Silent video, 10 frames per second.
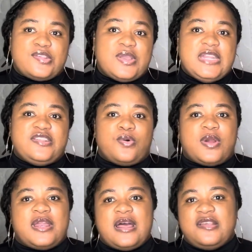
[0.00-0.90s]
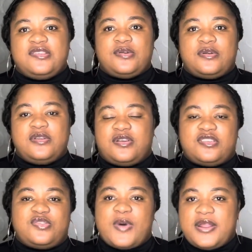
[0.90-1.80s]
or you need to organize your your
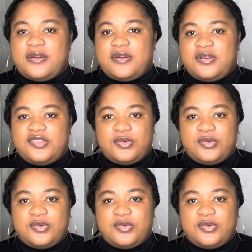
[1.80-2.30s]
sweaters